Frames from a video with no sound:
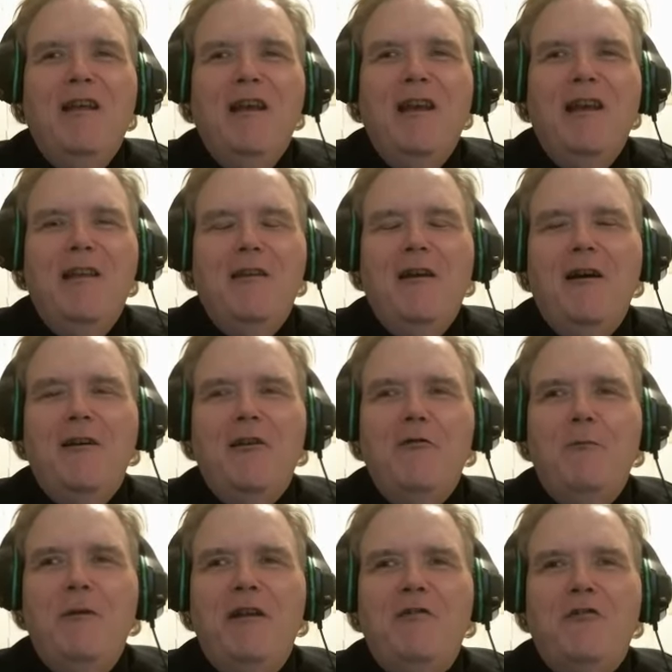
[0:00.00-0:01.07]
And
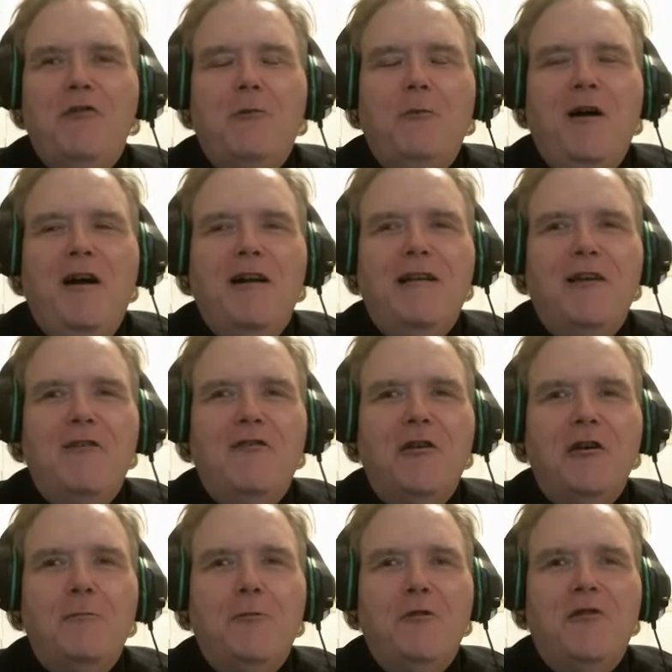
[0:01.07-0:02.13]
you've mentioned the podcast a
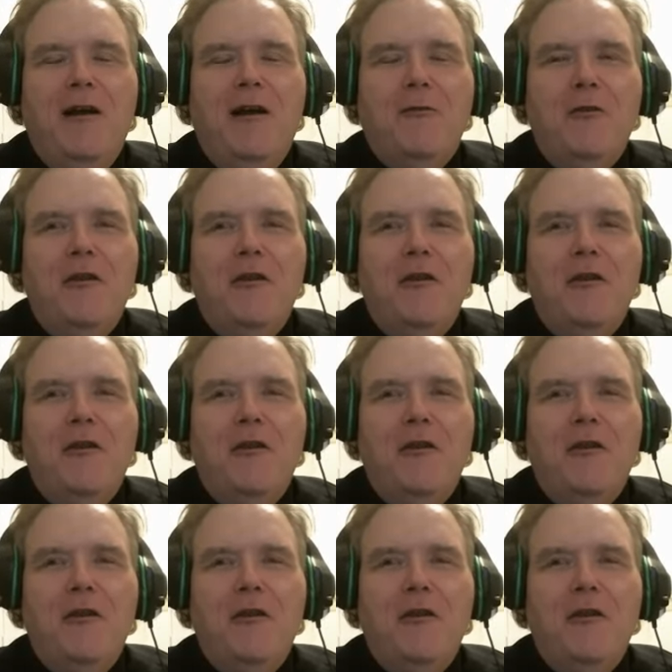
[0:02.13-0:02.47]
couple of times.